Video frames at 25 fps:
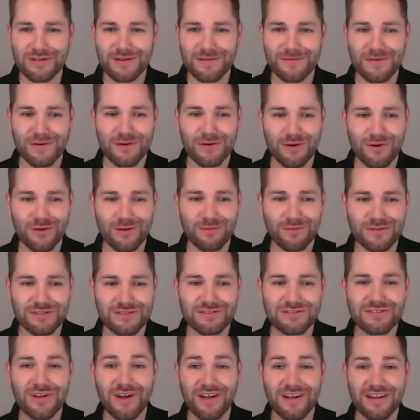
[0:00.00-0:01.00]
difficult when
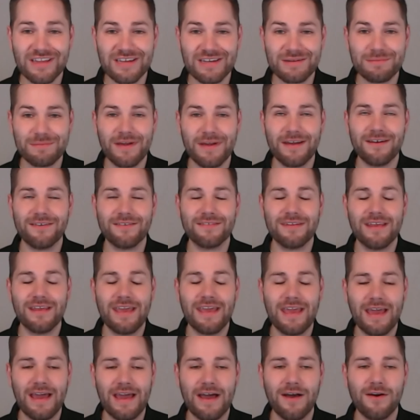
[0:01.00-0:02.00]
you're talking about
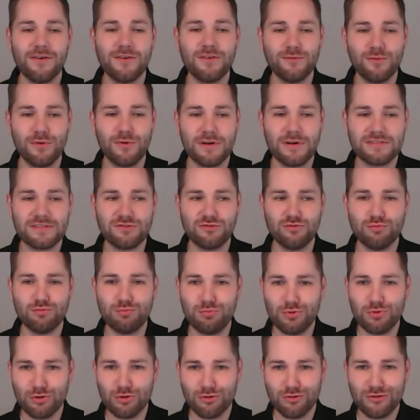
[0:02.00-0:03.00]
how you want to
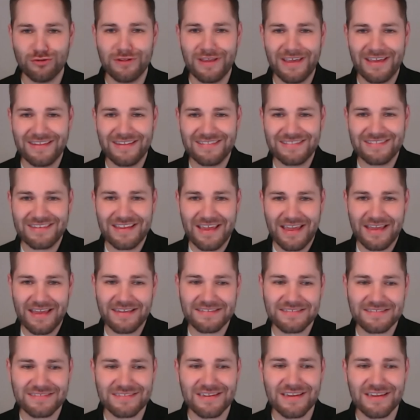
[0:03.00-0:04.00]
build and
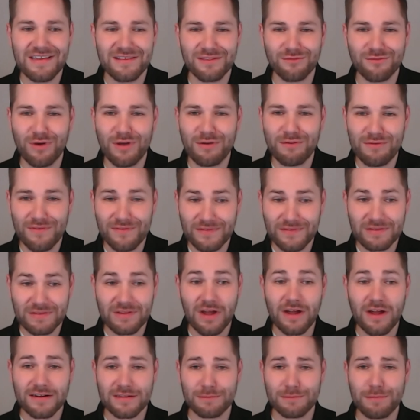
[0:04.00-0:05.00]
test the way we've
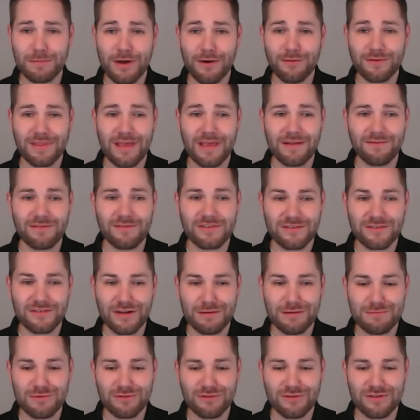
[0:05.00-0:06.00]
talked about with
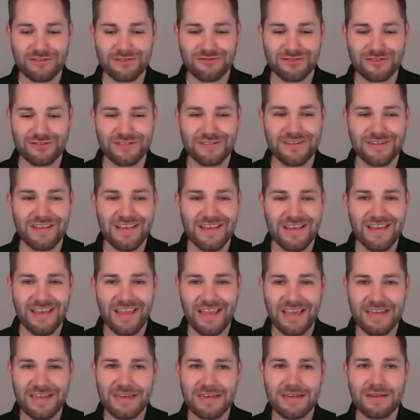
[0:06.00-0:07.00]
adversary emulation
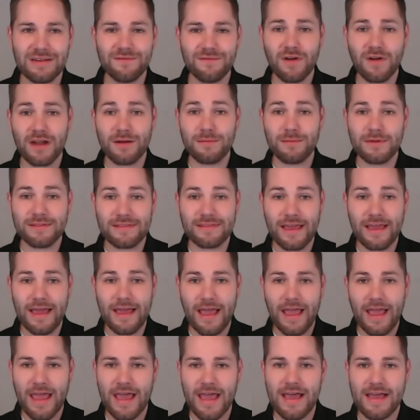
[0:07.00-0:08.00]
in an environment that
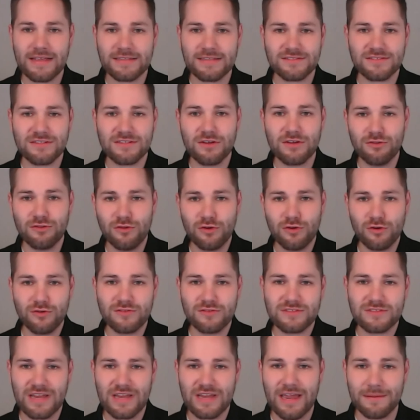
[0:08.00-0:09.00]
has
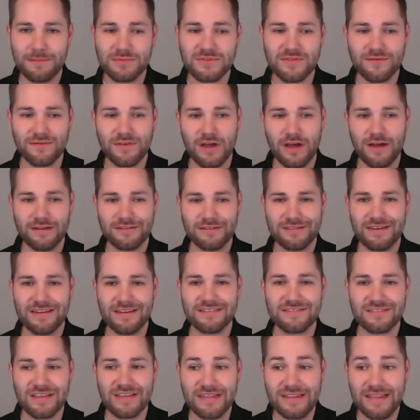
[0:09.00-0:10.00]
those types of
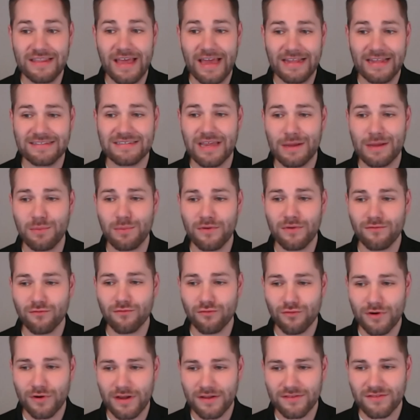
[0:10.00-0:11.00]
contexts and that type of
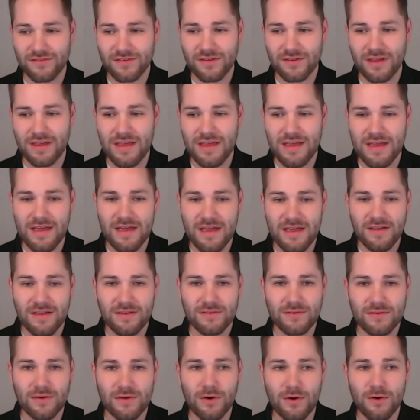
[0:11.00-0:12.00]
risk.
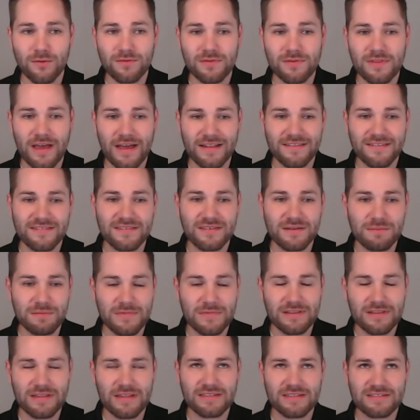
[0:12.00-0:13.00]
So that's
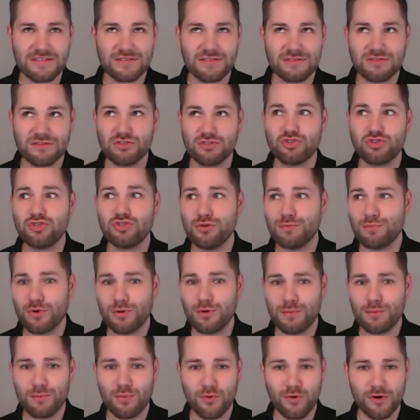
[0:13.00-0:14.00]
something that's
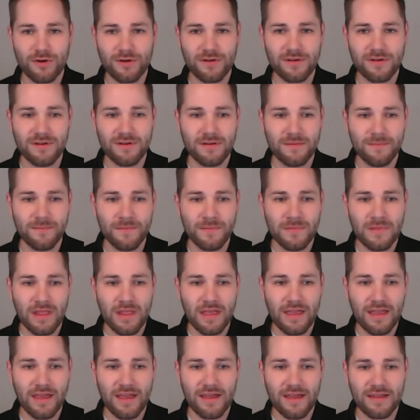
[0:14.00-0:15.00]
super important.
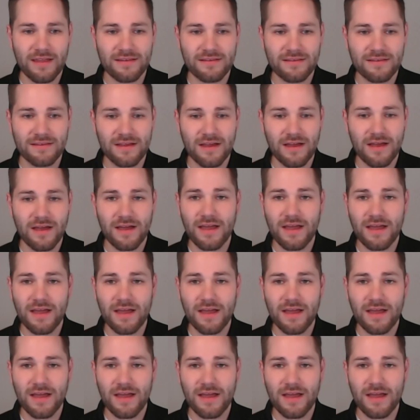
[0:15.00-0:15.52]
And